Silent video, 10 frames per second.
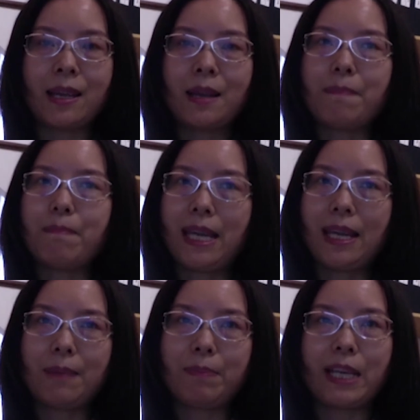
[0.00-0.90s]

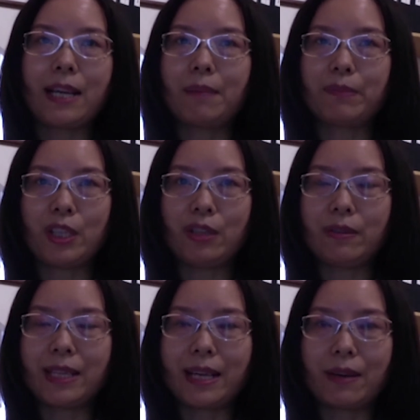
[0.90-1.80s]
may become
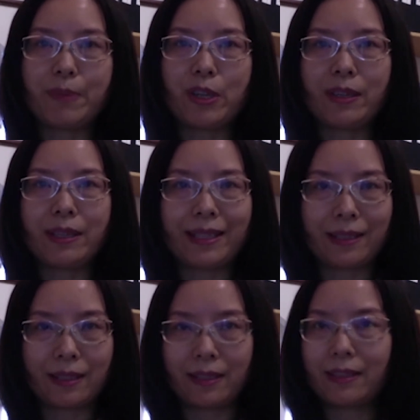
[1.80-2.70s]
new therapeutic
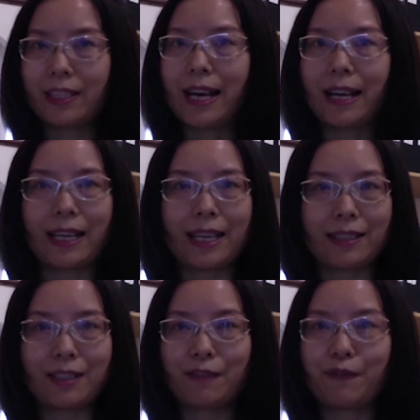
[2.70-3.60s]

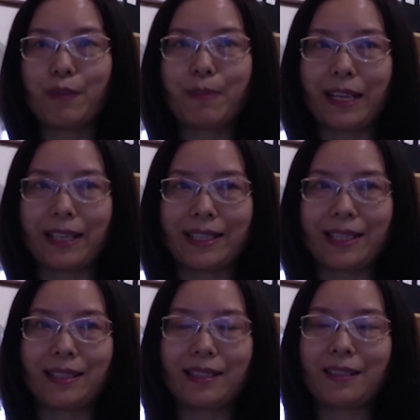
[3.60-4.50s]
targets for
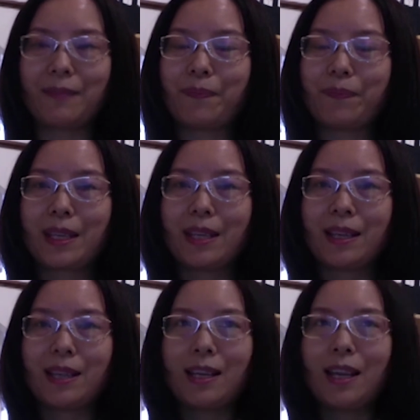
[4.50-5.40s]
Parkinson's.
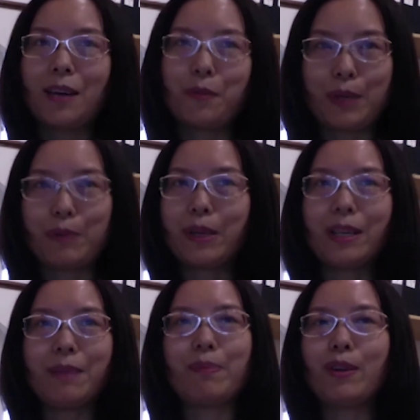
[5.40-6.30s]
And we will
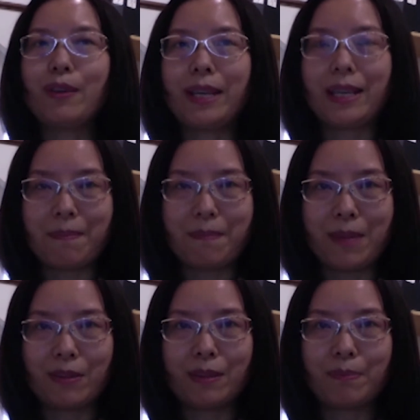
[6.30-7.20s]
employ
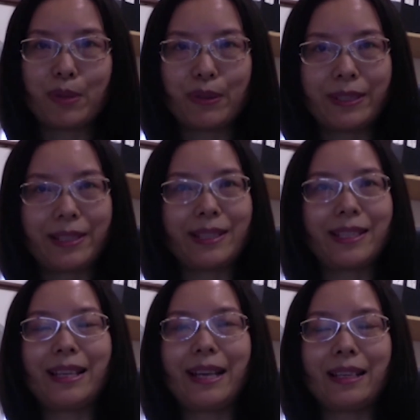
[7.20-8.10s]
immune approaches
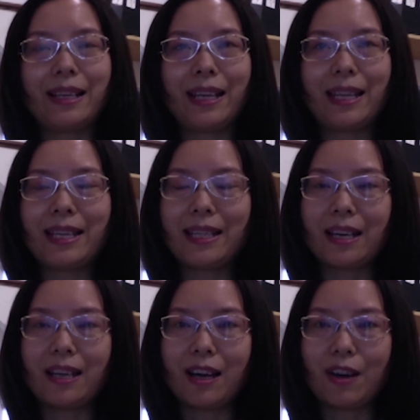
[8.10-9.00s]
that are
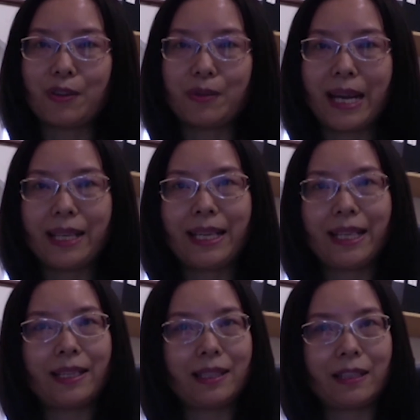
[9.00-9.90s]
either
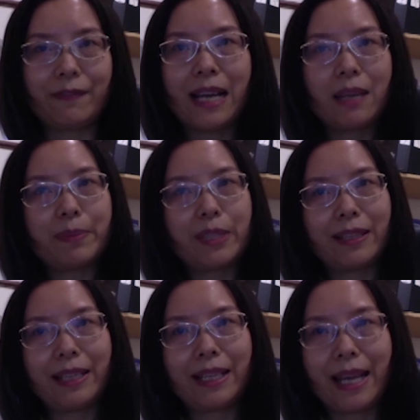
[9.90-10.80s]
already developed
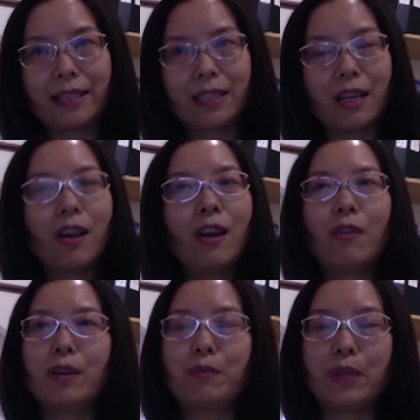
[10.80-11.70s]
in cancer
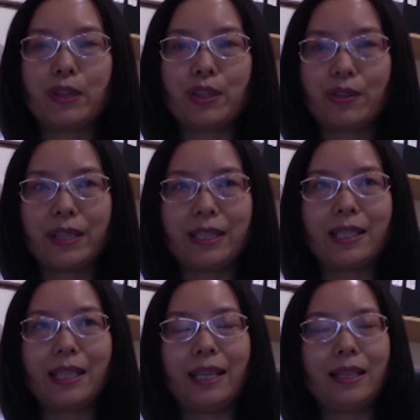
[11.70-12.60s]
or will
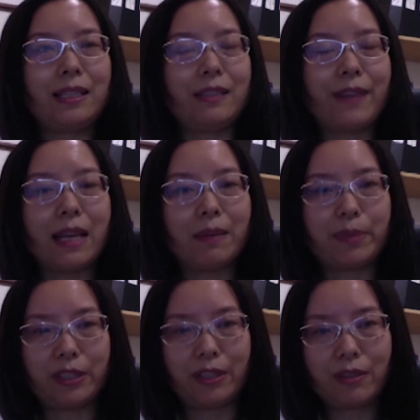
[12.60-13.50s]
jointly develop
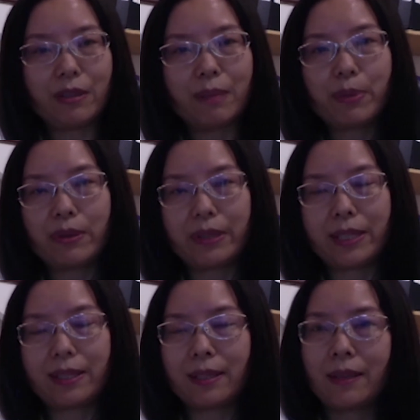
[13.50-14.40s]
new approaches